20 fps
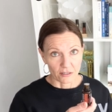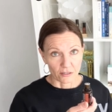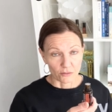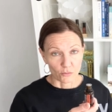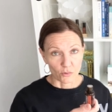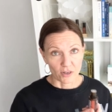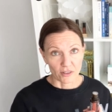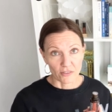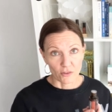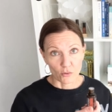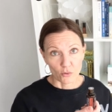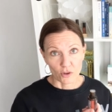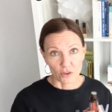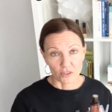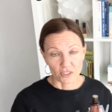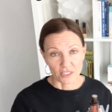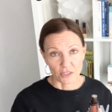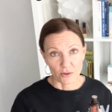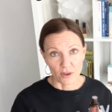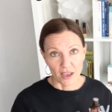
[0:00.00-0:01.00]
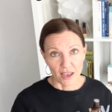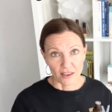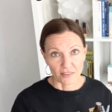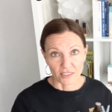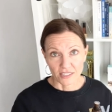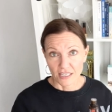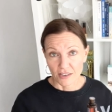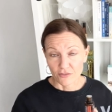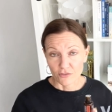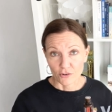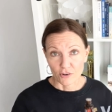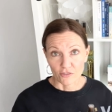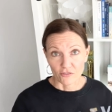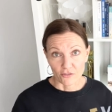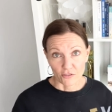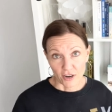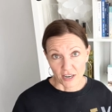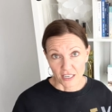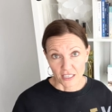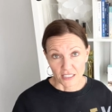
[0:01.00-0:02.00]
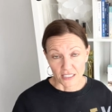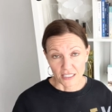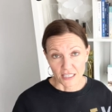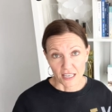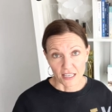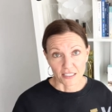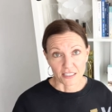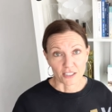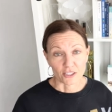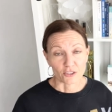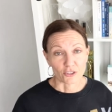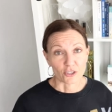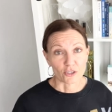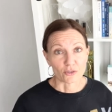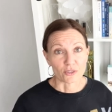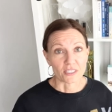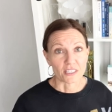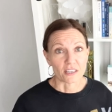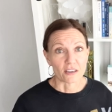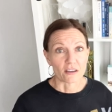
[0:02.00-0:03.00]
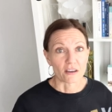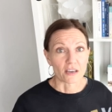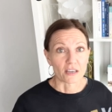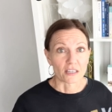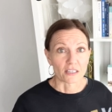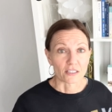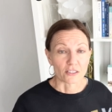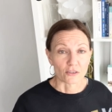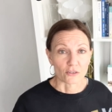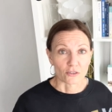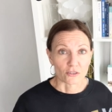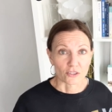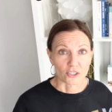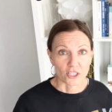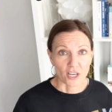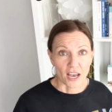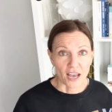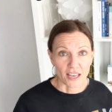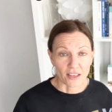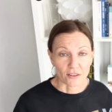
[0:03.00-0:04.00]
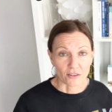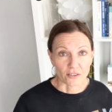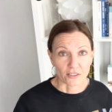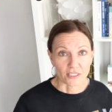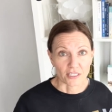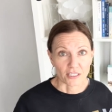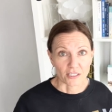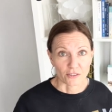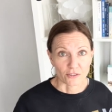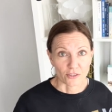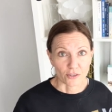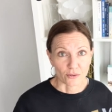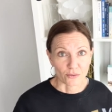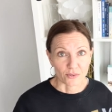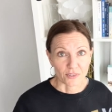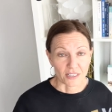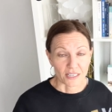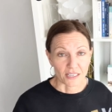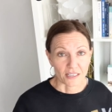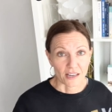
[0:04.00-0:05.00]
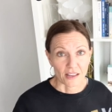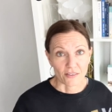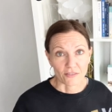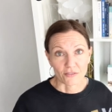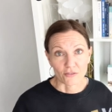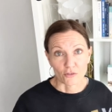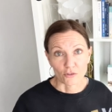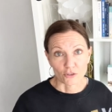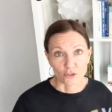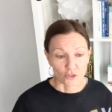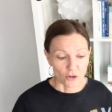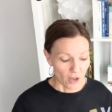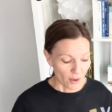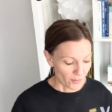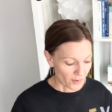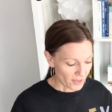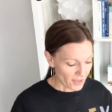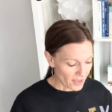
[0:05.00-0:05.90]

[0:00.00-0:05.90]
one of the oils that you have, say for frankincense, and you're using it on your child and you don't need a full drop,